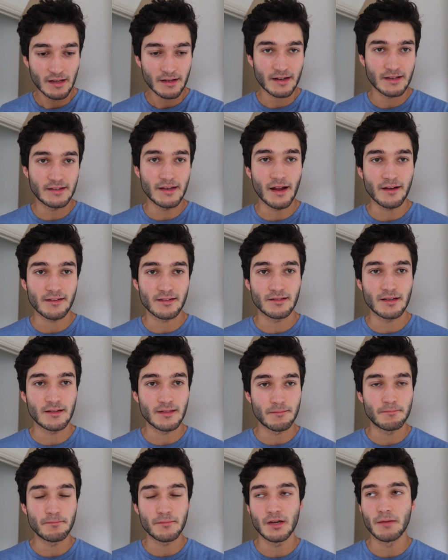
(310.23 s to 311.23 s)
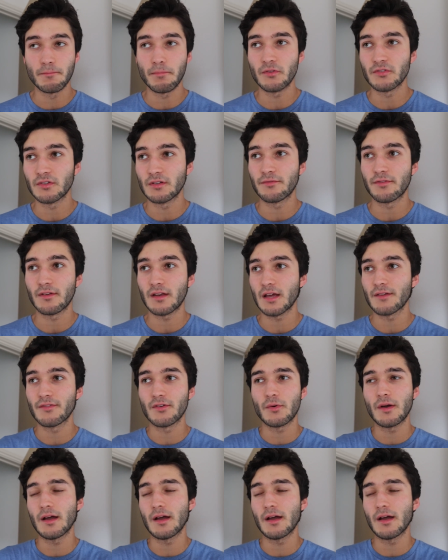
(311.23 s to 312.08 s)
connect and like they're you know bonded for life or